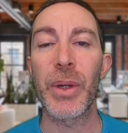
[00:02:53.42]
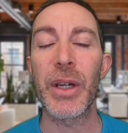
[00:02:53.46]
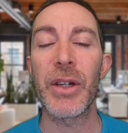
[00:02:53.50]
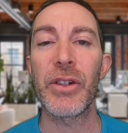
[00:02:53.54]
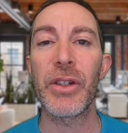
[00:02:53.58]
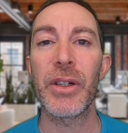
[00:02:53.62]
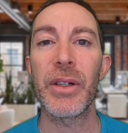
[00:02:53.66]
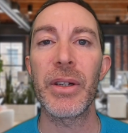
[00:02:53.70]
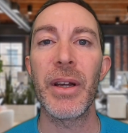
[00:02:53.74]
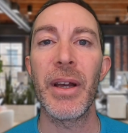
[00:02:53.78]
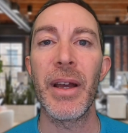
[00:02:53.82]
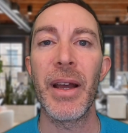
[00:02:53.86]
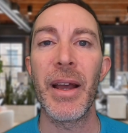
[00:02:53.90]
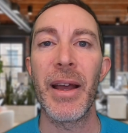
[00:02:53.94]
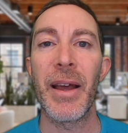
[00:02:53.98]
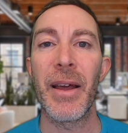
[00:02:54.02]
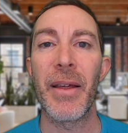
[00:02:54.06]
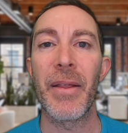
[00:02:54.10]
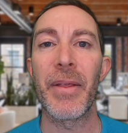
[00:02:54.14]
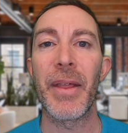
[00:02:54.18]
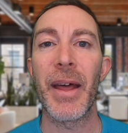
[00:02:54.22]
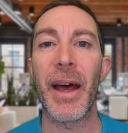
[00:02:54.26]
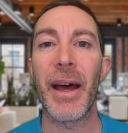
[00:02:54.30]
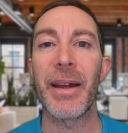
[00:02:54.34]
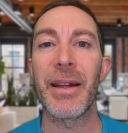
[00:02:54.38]
region,
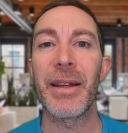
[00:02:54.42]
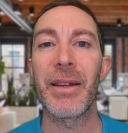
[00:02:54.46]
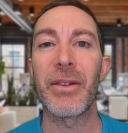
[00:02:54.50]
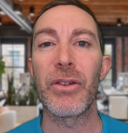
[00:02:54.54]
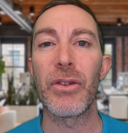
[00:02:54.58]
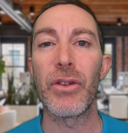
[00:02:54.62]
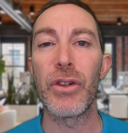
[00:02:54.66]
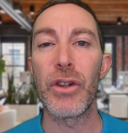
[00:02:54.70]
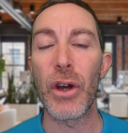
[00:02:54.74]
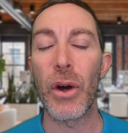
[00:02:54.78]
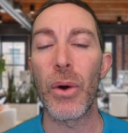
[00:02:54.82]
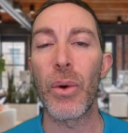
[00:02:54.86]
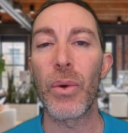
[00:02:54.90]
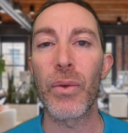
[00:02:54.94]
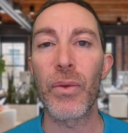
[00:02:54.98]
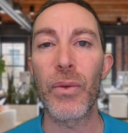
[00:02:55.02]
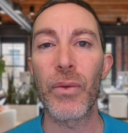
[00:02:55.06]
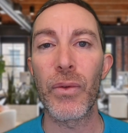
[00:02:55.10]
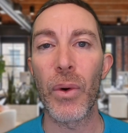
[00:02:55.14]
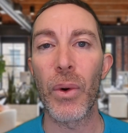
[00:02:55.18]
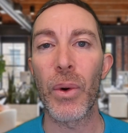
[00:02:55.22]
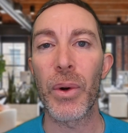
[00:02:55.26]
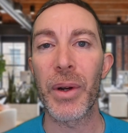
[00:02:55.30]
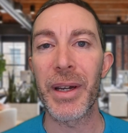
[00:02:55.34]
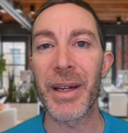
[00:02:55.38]
that is known
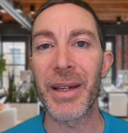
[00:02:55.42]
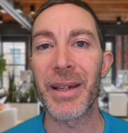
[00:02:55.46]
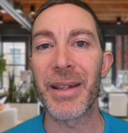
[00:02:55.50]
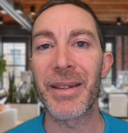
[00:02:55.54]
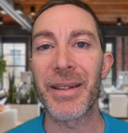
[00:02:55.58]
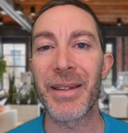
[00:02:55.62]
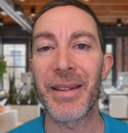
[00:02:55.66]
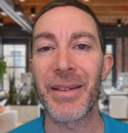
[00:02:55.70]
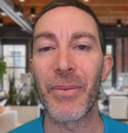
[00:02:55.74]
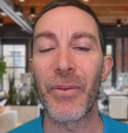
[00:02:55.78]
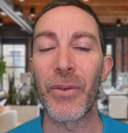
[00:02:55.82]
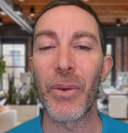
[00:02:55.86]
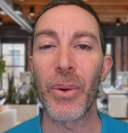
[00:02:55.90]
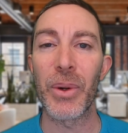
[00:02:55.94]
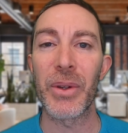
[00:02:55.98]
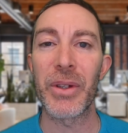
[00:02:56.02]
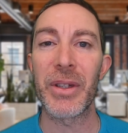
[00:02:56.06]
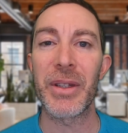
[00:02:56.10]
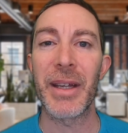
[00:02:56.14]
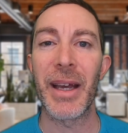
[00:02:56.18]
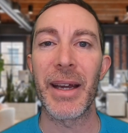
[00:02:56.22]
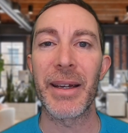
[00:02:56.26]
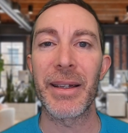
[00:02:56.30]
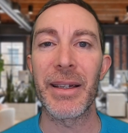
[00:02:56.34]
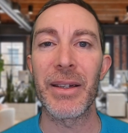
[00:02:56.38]
for its
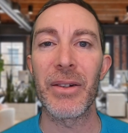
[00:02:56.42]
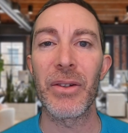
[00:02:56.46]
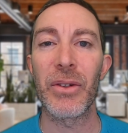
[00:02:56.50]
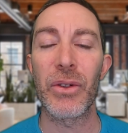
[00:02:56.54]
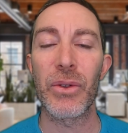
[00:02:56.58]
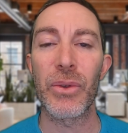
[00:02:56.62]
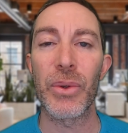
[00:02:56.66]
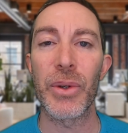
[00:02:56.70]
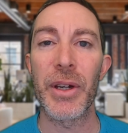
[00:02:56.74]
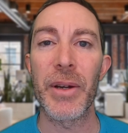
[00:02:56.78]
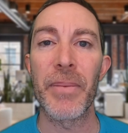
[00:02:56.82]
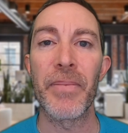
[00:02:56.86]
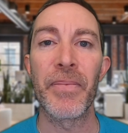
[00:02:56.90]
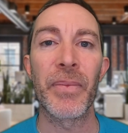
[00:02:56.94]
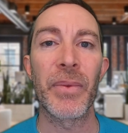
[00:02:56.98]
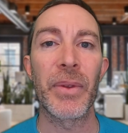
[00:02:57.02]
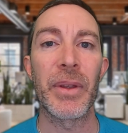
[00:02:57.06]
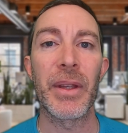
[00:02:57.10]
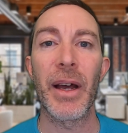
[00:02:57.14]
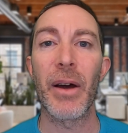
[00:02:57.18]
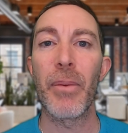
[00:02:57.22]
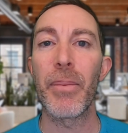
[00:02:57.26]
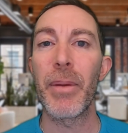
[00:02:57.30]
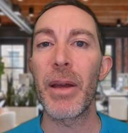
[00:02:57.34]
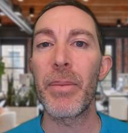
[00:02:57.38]
tech industry.
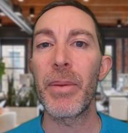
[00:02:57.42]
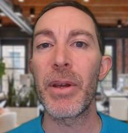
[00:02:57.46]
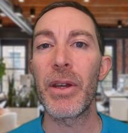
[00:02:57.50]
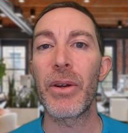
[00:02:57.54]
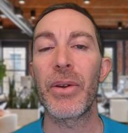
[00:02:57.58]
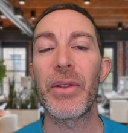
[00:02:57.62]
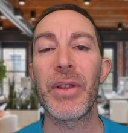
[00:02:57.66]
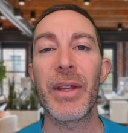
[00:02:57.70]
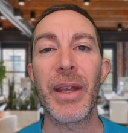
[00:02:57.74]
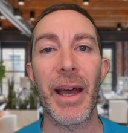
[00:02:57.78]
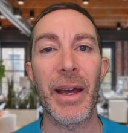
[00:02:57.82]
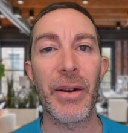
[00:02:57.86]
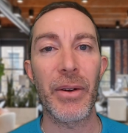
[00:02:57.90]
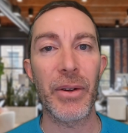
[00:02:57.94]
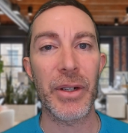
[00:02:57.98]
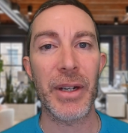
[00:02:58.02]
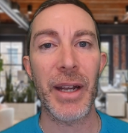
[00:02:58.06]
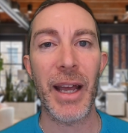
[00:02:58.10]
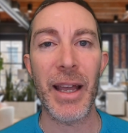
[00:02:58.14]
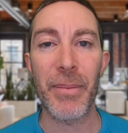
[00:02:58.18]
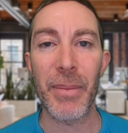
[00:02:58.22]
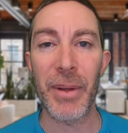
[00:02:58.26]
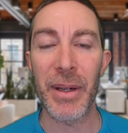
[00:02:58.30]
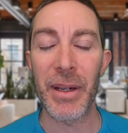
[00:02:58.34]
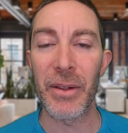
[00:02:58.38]
Now, maybe you're in the
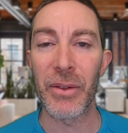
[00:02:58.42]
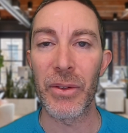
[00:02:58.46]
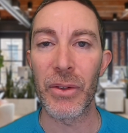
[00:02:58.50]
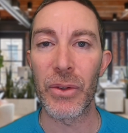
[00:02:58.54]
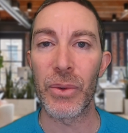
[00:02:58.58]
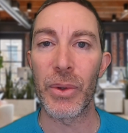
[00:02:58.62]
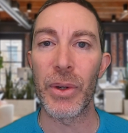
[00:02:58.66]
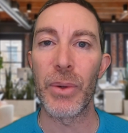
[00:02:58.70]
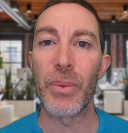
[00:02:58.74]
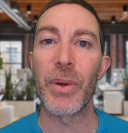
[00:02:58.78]
entertainment industry,